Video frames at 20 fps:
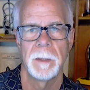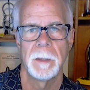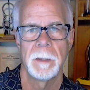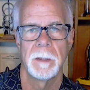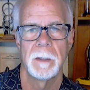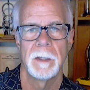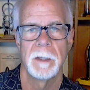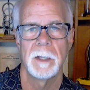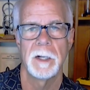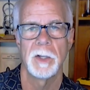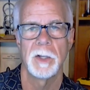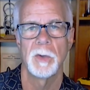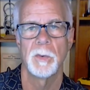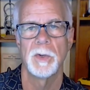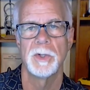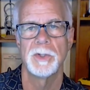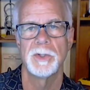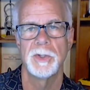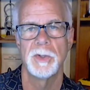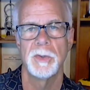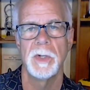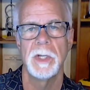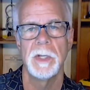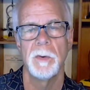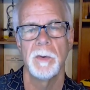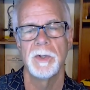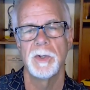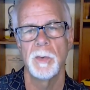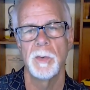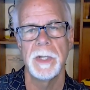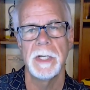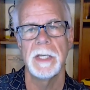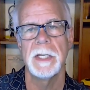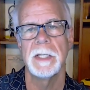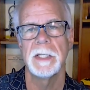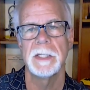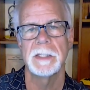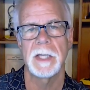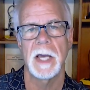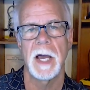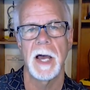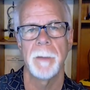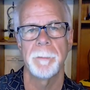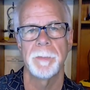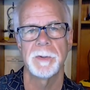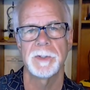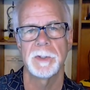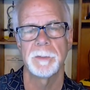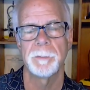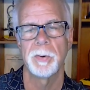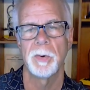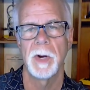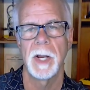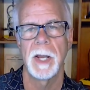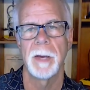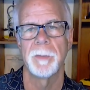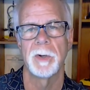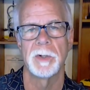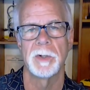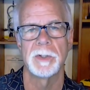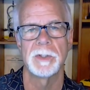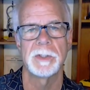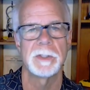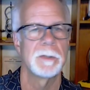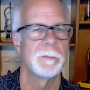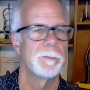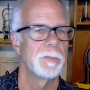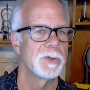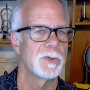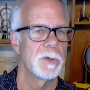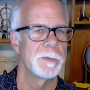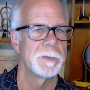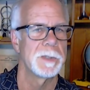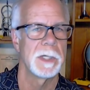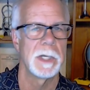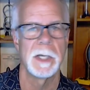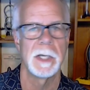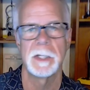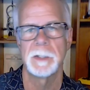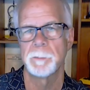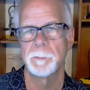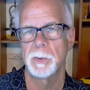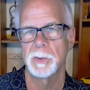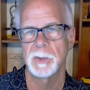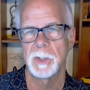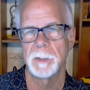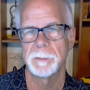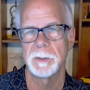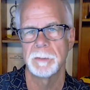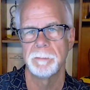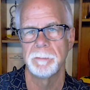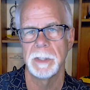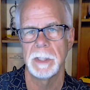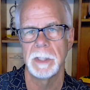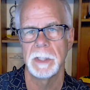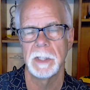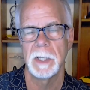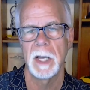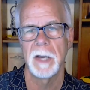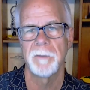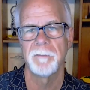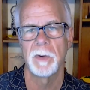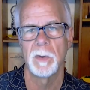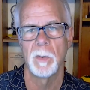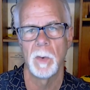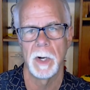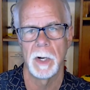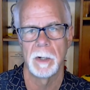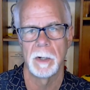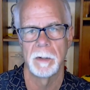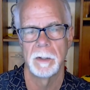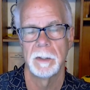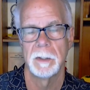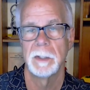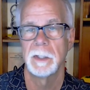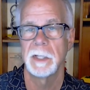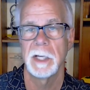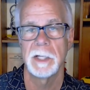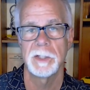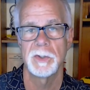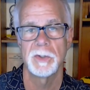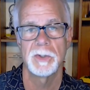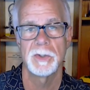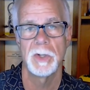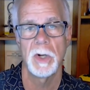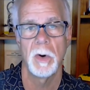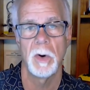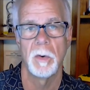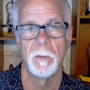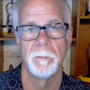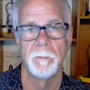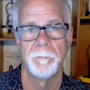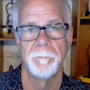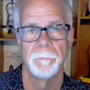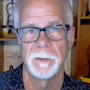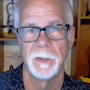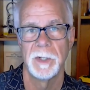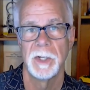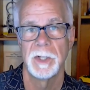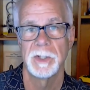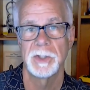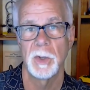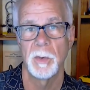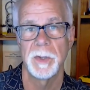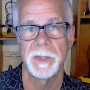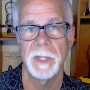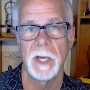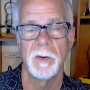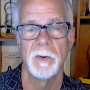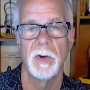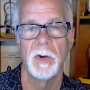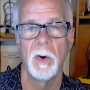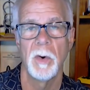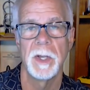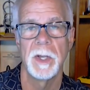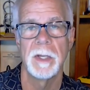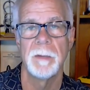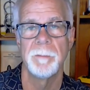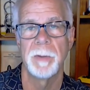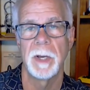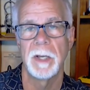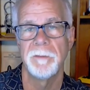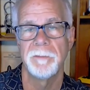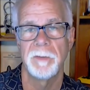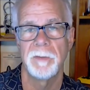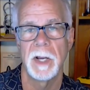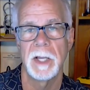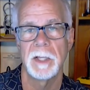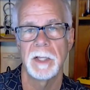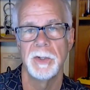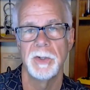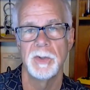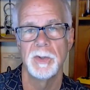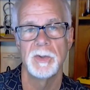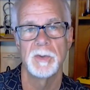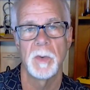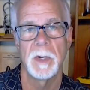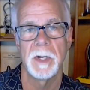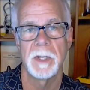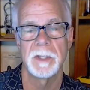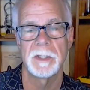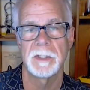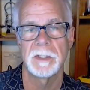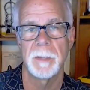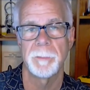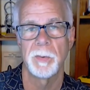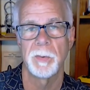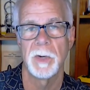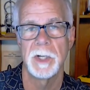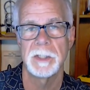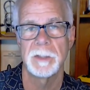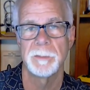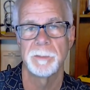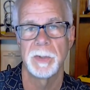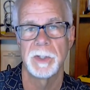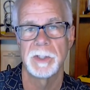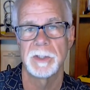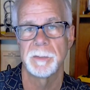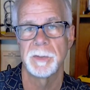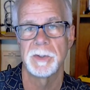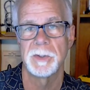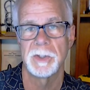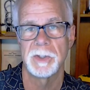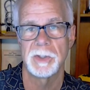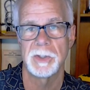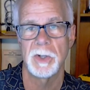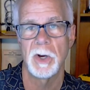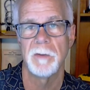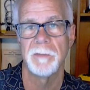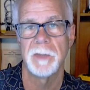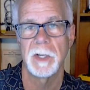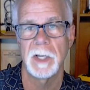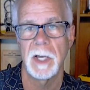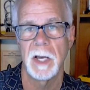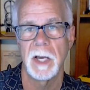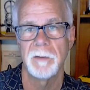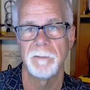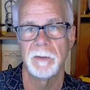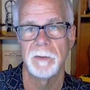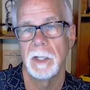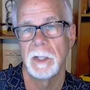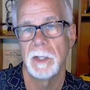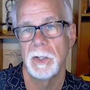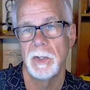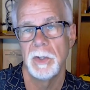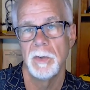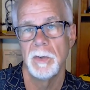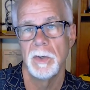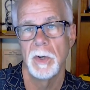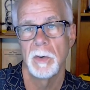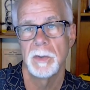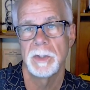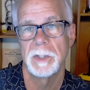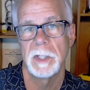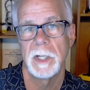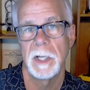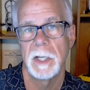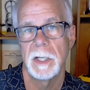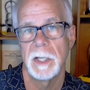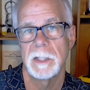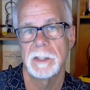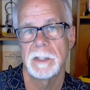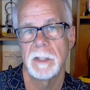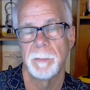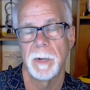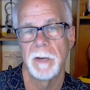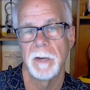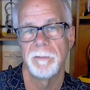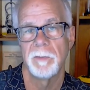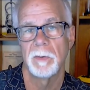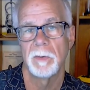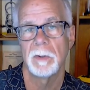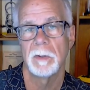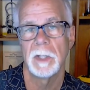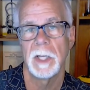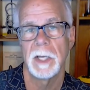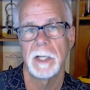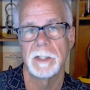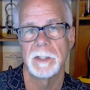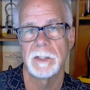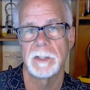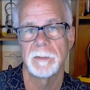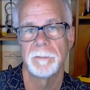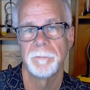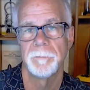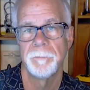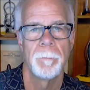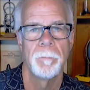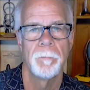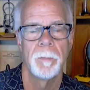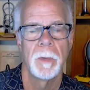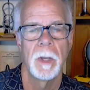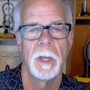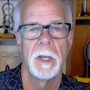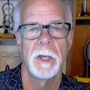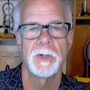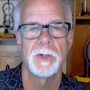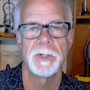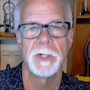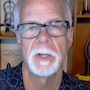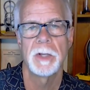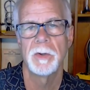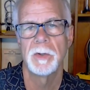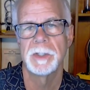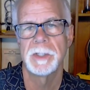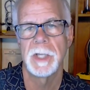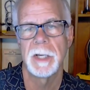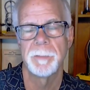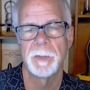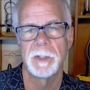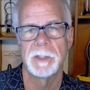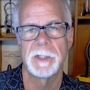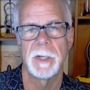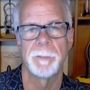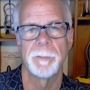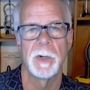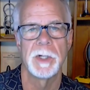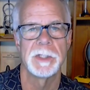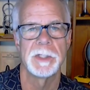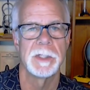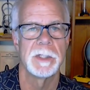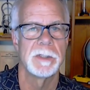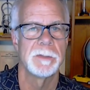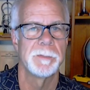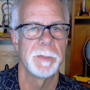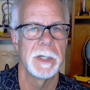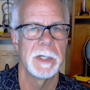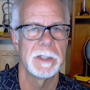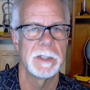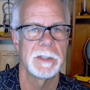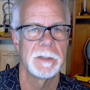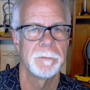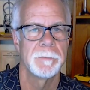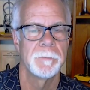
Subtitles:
In other words, do we need these opposite parameters, prescription A and prescription B, everywhere? The answer is no. So without knowing it, Ben Franklin used one of the separation principles to solve the conflict that you know today as the bifocal lens. Here's another example of separation in space.